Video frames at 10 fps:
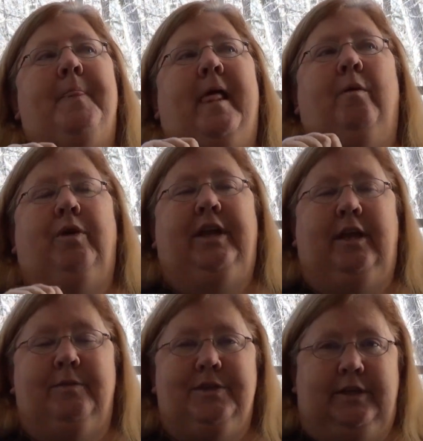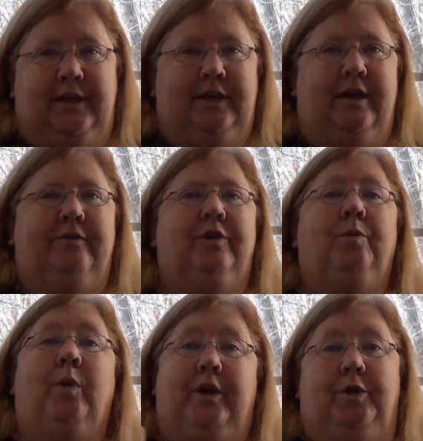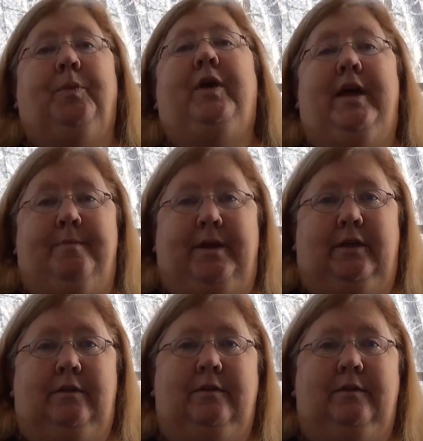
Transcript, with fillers: and when he was elected governor, Roy Cooper came in.